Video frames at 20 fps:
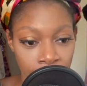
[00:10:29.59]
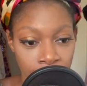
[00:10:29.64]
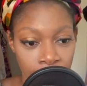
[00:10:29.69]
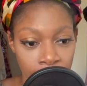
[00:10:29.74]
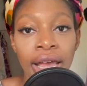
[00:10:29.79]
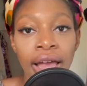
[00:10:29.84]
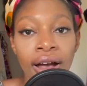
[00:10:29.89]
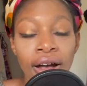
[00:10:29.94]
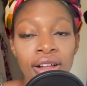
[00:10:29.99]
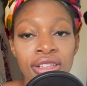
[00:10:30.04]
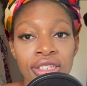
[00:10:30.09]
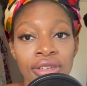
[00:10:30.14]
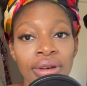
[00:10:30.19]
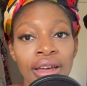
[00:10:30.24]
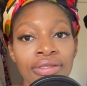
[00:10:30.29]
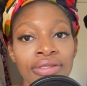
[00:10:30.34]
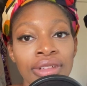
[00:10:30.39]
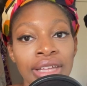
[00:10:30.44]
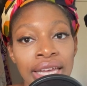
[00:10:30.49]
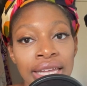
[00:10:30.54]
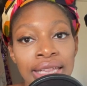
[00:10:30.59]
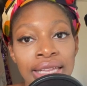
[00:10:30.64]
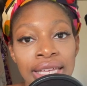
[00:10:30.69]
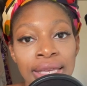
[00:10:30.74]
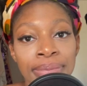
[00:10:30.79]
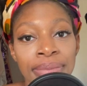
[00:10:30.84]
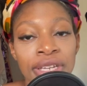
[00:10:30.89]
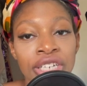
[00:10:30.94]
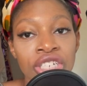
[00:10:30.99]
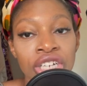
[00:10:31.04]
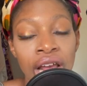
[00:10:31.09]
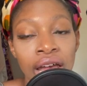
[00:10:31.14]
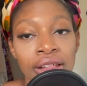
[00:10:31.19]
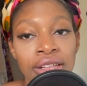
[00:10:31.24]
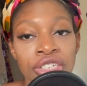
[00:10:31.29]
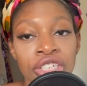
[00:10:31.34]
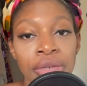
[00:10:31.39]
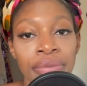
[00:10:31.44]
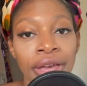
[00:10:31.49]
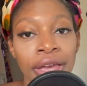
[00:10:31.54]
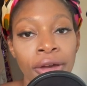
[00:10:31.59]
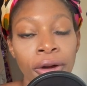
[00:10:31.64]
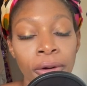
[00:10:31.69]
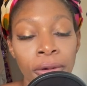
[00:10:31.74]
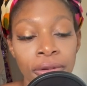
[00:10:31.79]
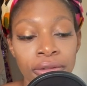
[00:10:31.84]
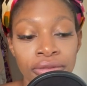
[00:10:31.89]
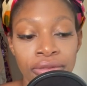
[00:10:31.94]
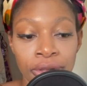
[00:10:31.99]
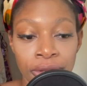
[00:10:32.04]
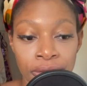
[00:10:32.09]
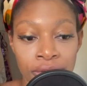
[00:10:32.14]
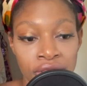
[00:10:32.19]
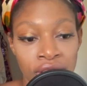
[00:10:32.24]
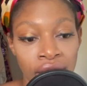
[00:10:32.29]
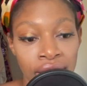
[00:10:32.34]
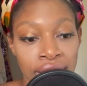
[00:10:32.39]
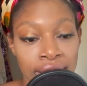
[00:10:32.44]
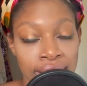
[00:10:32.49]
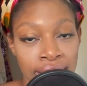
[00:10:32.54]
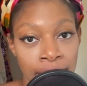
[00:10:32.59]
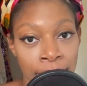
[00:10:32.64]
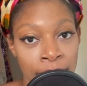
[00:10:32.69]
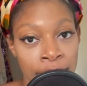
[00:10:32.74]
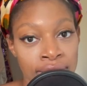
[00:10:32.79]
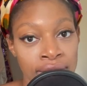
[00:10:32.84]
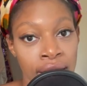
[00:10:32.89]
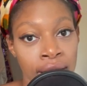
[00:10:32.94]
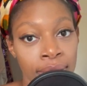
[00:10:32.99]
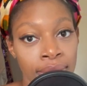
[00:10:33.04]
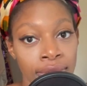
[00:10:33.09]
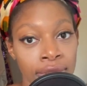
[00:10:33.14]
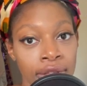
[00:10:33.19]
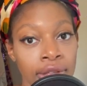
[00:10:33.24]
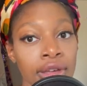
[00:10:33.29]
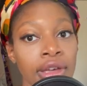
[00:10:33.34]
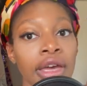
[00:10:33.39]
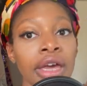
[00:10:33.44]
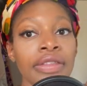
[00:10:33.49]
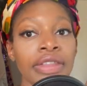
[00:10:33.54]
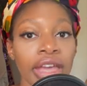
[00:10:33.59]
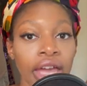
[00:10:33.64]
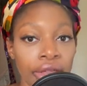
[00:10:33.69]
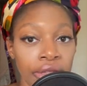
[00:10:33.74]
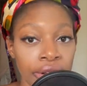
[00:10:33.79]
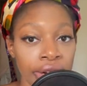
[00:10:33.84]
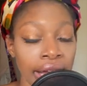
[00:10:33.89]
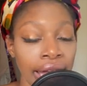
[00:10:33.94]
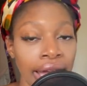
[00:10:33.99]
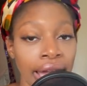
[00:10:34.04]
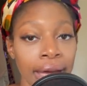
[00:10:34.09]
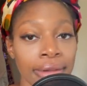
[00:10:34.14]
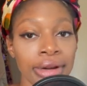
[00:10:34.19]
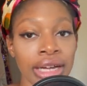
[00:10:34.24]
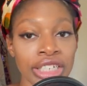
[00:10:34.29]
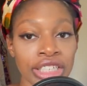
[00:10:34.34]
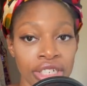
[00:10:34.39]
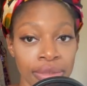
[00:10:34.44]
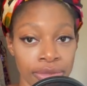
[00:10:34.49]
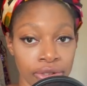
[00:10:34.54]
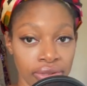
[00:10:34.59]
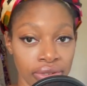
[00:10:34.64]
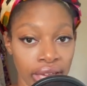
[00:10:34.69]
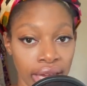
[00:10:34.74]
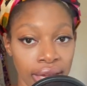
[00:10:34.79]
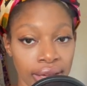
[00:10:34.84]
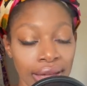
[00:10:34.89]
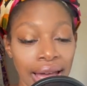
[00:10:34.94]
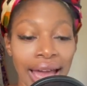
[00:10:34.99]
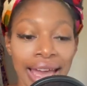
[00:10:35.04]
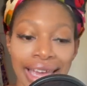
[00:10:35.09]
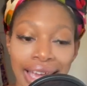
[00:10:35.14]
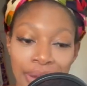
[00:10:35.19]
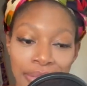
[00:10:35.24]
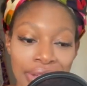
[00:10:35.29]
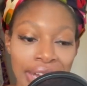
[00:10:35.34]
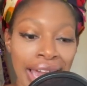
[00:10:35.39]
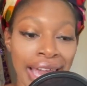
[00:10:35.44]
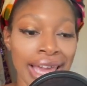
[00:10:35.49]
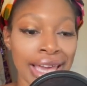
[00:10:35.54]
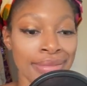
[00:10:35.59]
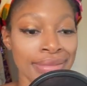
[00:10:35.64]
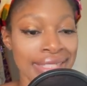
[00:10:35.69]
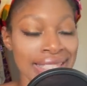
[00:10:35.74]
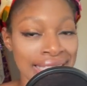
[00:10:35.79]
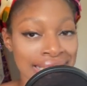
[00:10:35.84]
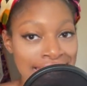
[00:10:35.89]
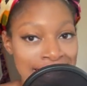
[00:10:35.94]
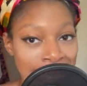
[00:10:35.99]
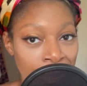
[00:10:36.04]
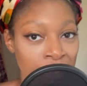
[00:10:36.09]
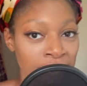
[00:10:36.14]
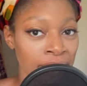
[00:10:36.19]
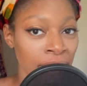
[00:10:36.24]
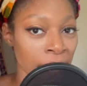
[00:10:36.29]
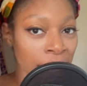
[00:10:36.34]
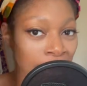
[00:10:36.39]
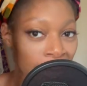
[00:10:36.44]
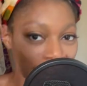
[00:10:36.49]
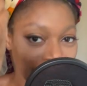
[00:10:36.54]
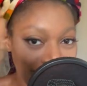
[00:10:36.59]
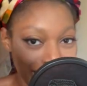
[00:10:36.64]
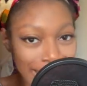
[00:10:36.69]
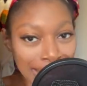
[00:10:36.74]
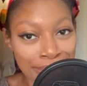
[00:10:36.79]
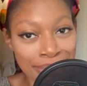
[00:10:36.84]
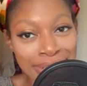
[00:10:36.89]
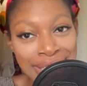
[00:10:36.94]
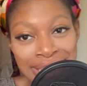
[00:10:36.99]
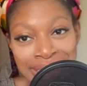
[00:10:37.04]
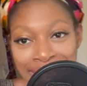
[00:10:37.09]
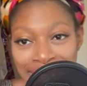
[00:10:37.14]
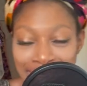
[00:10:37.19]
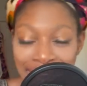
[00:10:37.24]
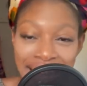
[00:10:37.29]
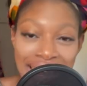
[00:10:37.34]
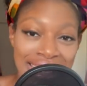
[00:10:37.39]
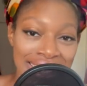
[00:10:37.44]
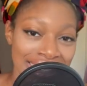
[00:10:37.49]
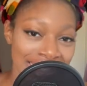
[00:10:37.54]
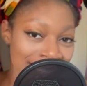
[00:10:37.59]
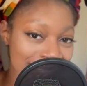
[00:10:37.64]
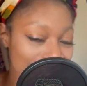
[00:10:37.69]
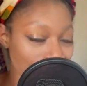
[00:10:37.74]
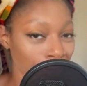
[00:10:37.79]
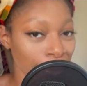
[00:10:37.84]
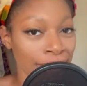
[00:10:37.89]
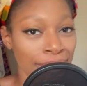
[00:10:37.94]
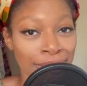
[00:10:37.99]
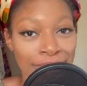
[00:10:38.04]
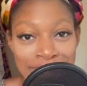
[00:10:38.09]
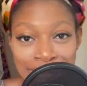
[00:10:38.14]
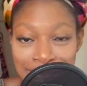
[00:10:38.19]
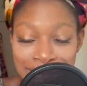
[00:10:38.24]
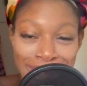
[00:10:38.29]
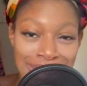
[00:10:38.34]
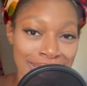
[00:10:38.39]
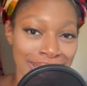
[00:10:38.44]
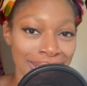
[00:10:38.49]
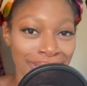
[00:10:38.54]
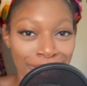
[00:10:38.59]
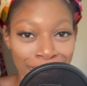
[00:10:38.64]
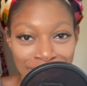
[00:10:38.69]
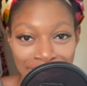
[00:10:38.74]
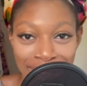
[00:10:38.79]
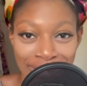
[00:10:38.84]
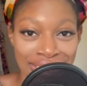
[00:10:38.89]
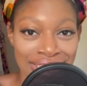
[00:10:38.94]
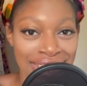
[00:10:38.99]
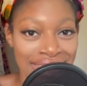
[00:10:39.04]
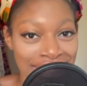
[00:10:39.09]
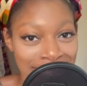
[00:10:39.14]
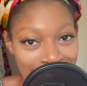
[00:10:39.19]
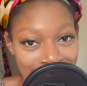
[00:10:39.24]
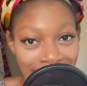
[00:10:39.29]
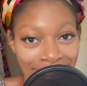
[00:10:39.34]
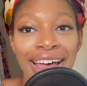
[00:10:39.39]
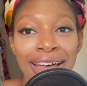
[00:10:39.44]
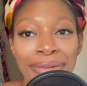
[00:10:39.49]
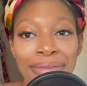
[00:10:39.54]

But I also have lately been challenging my own views on escapism. The other day, I watched a movie. I am an AMC Steps member. AMC, yes. So it was a deal. We love a deal.